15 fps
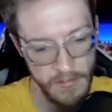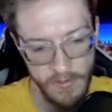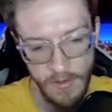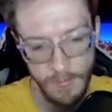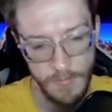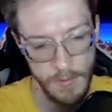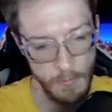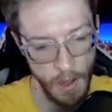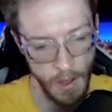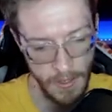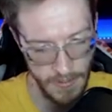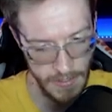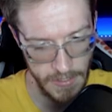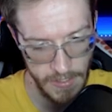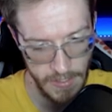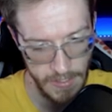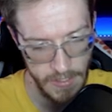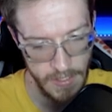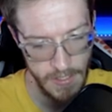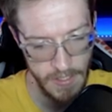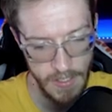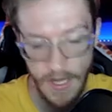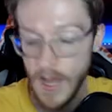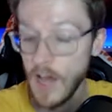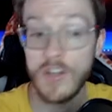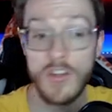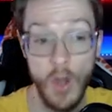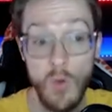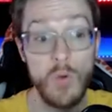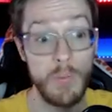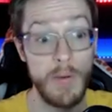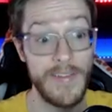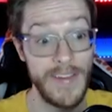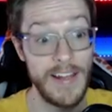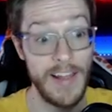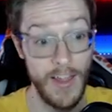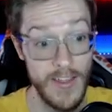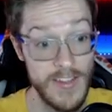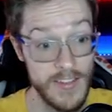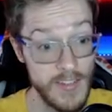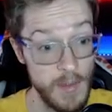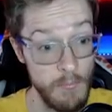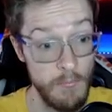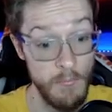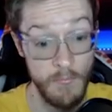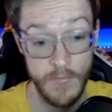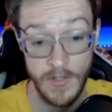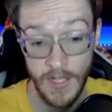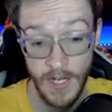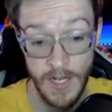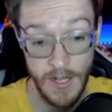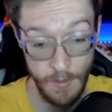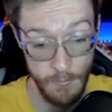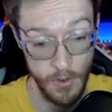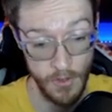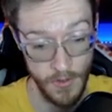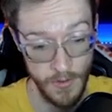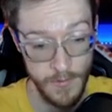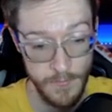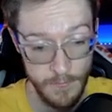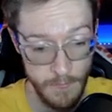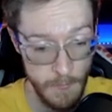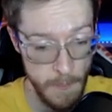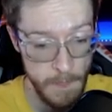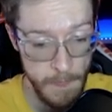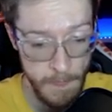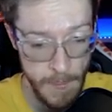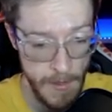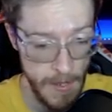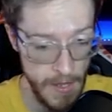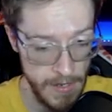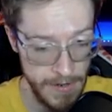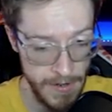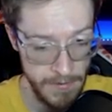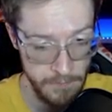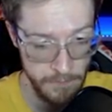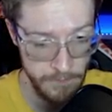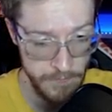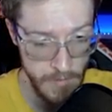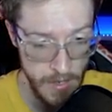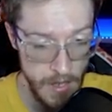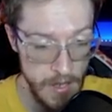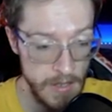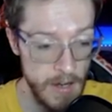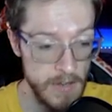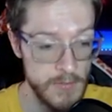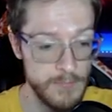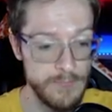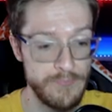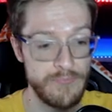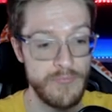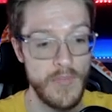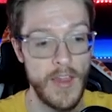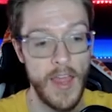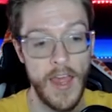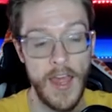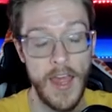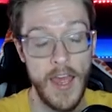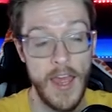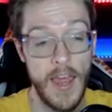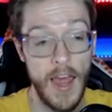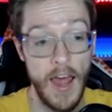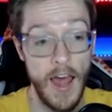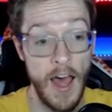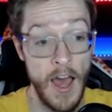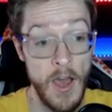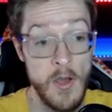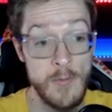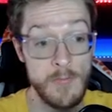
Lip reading: me Mike. Nobody likes him. Like, come on. Okay. Guys, I hope